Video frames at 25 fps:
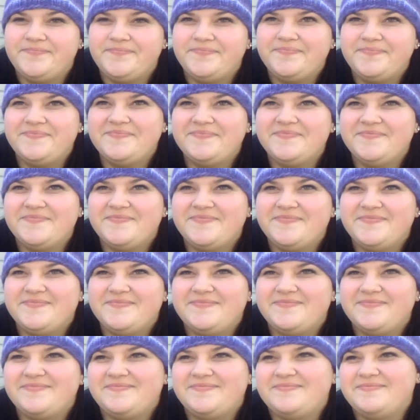
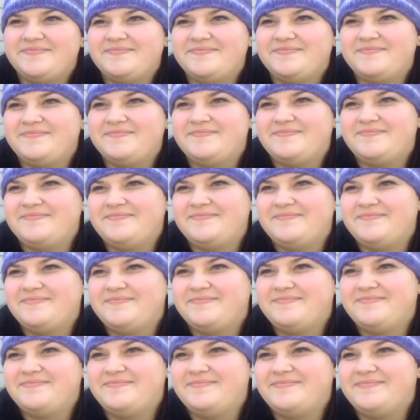
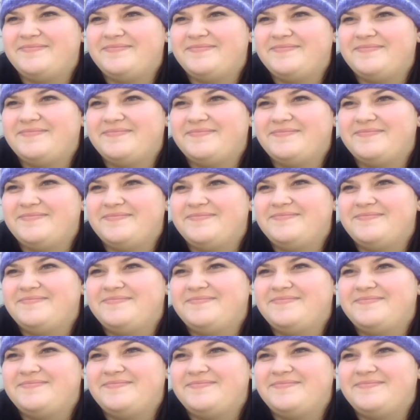
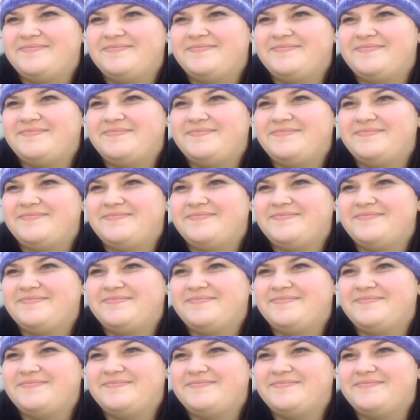
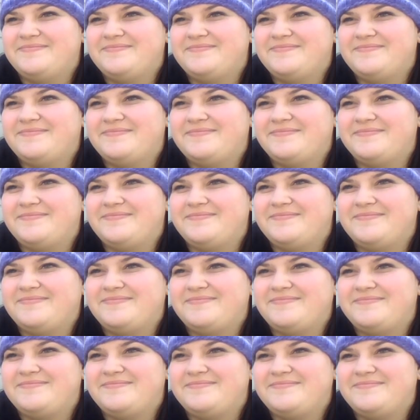
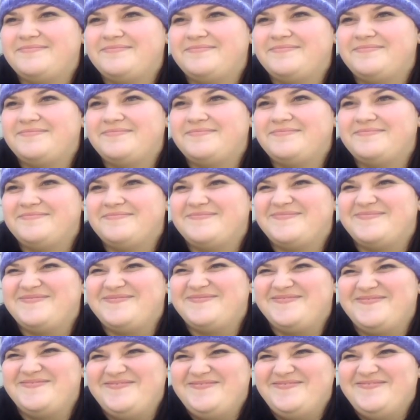
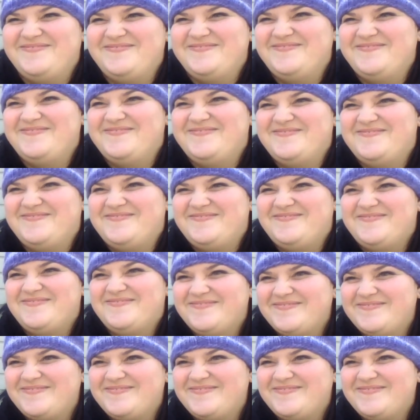The person shown says nothing.